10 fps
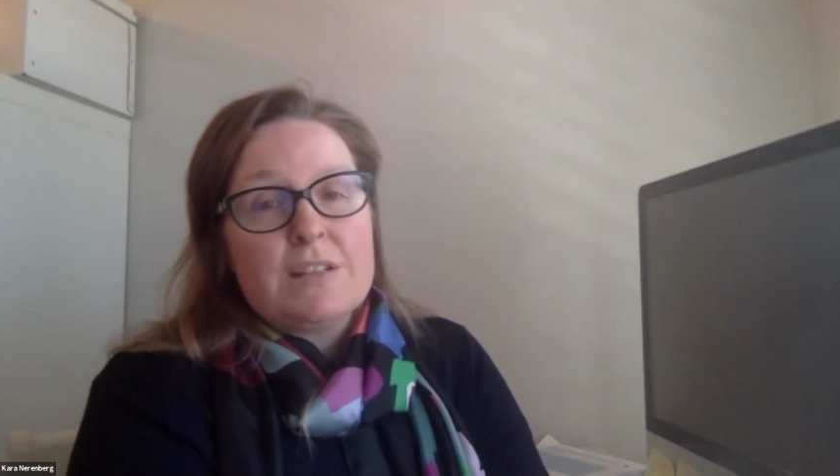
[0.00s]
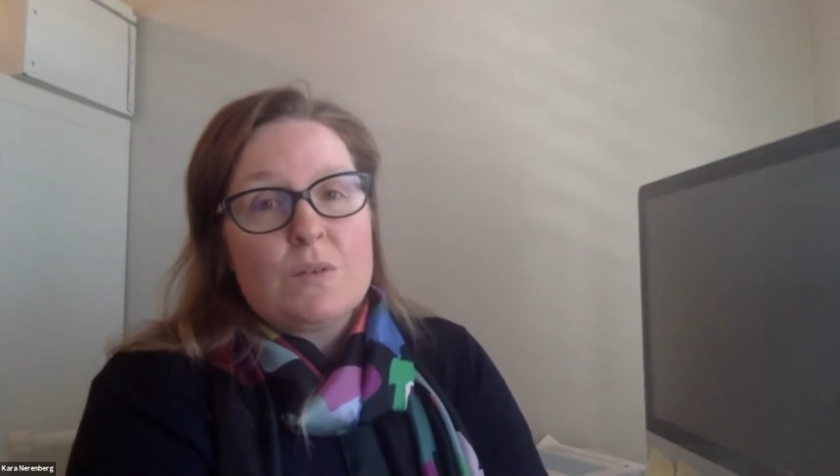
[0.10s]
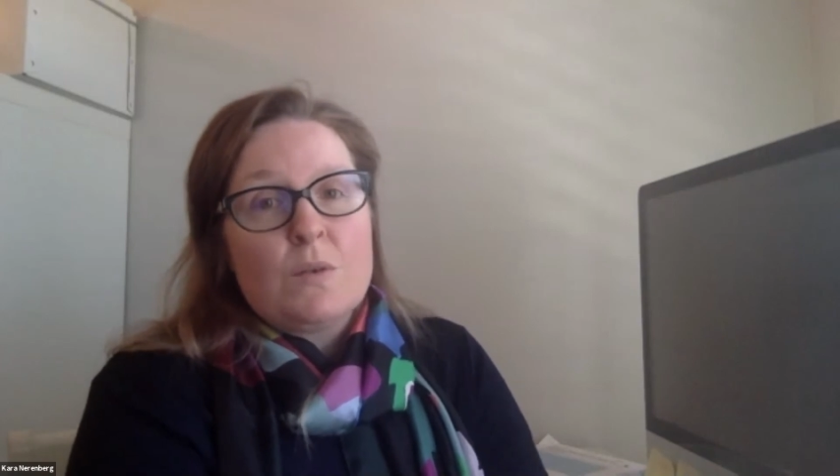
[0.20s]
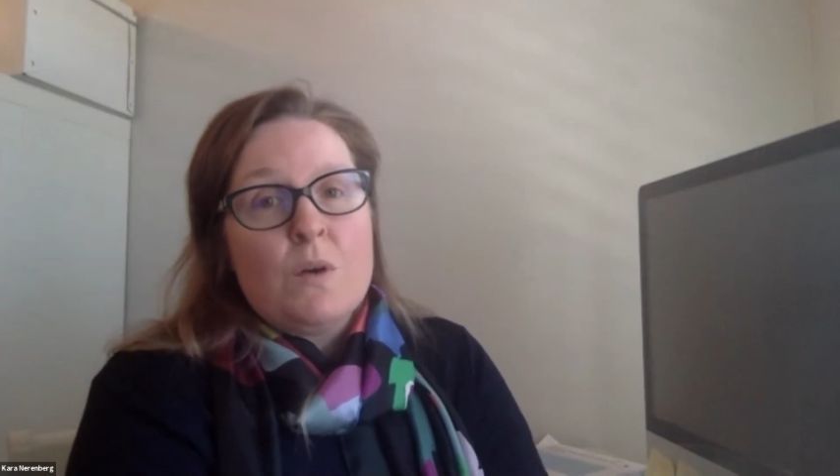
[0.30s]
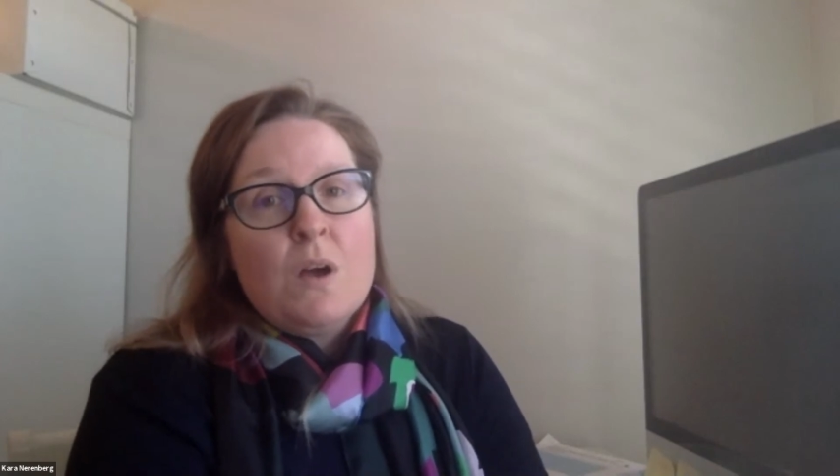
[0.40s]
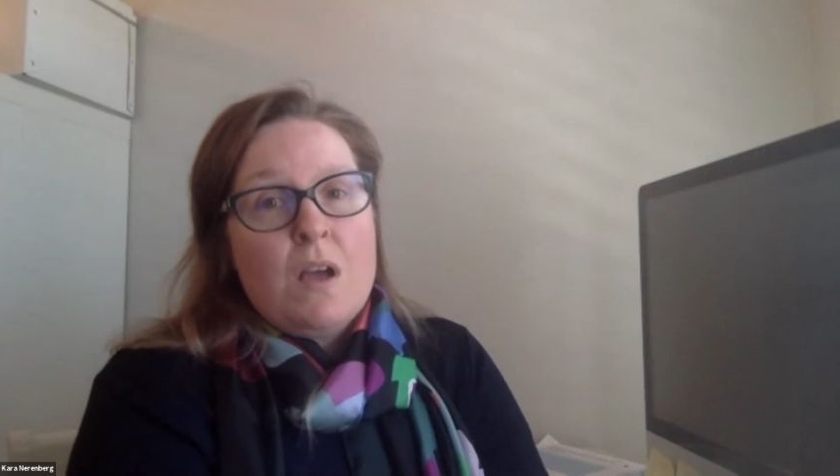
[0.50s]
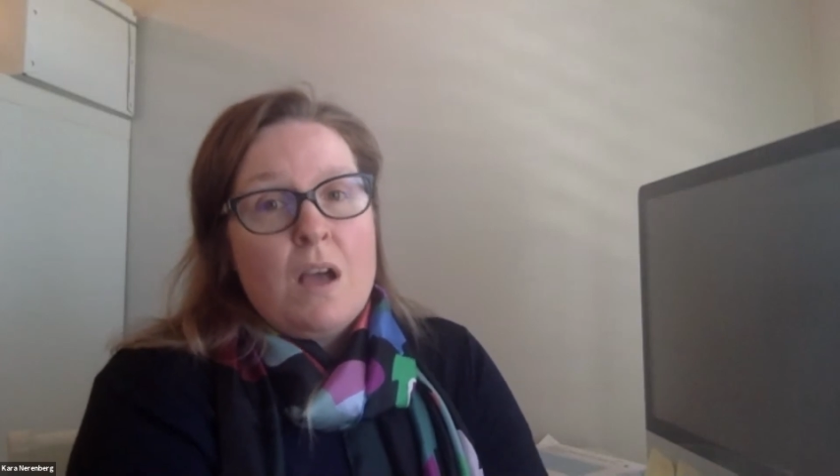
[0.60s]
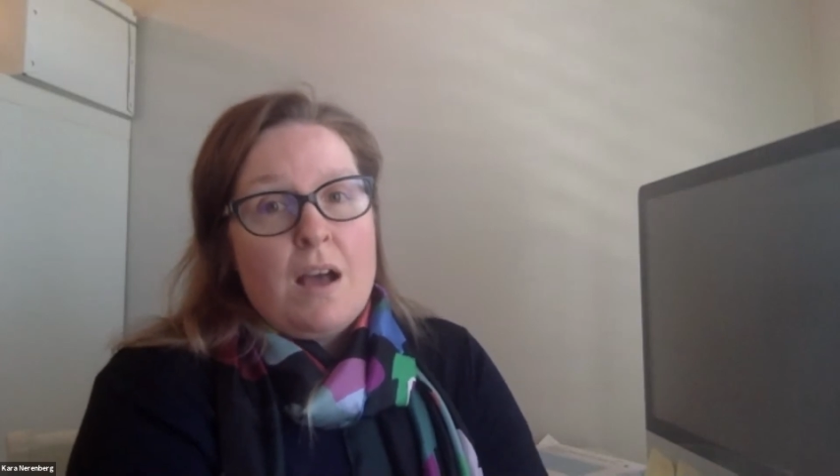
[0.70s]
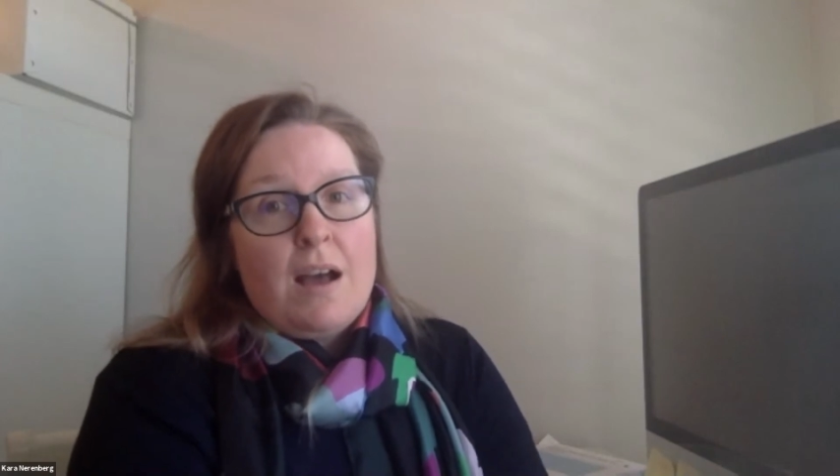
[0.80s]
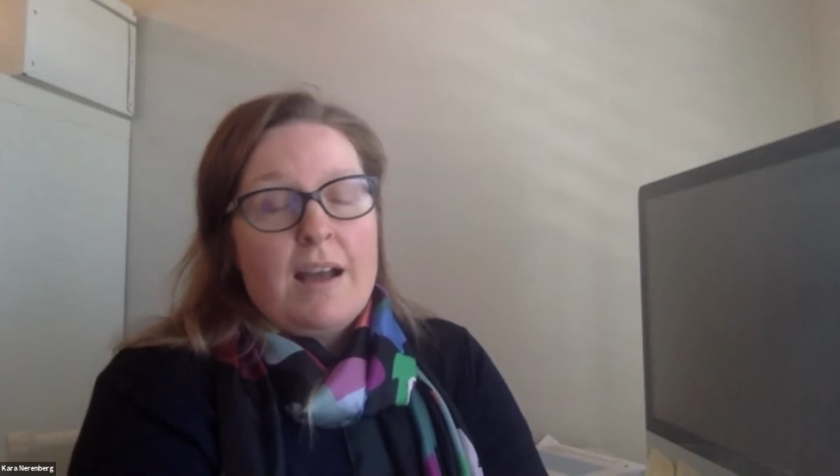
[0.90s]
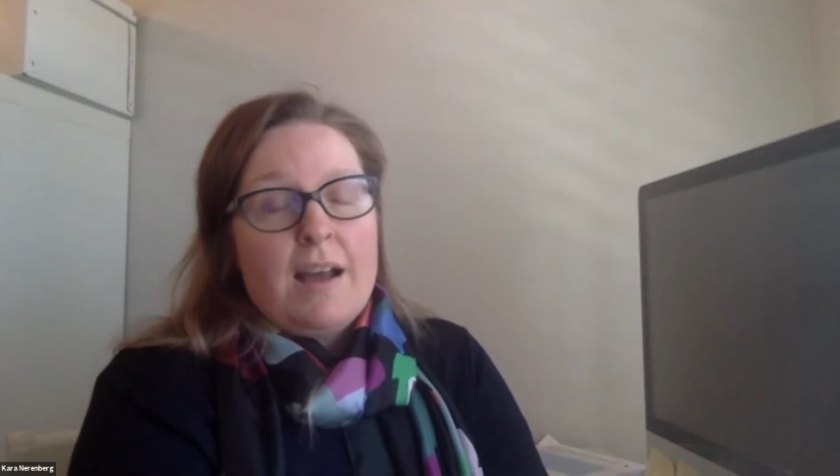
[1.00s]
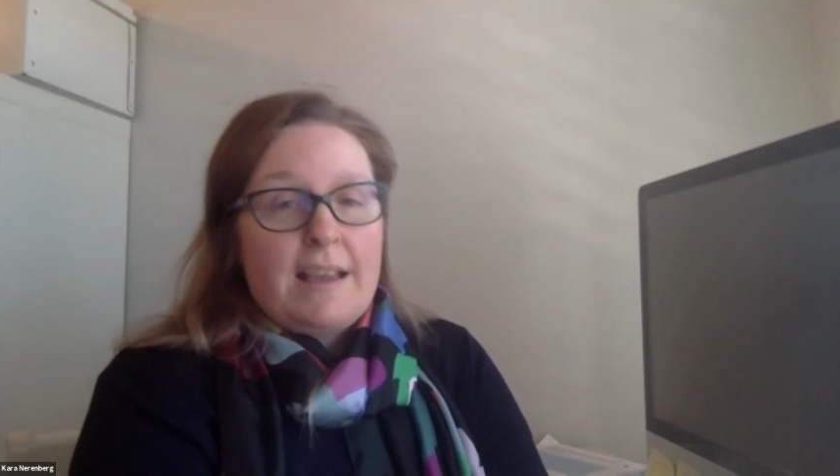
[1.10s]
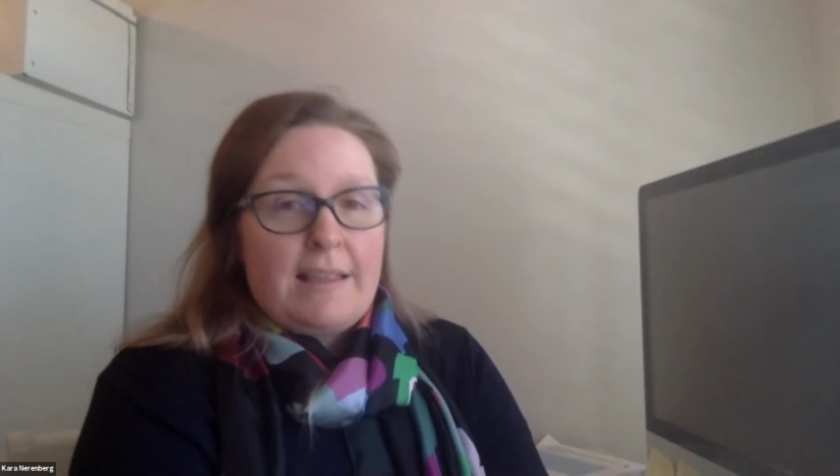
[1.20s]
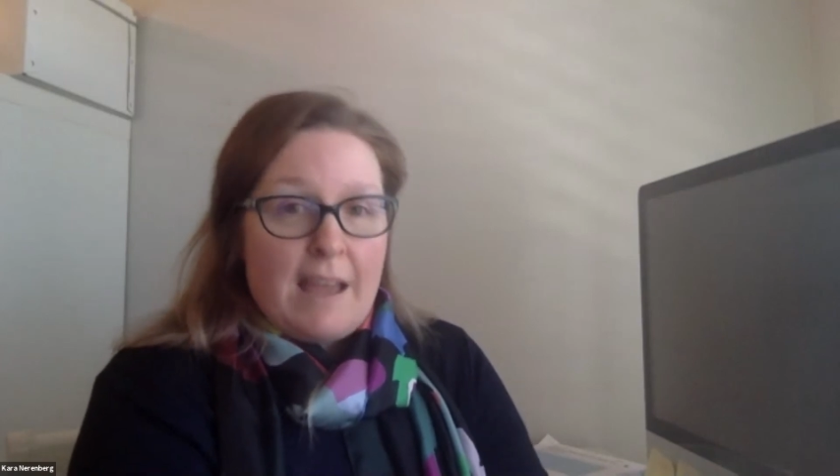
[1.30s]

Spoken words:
So again,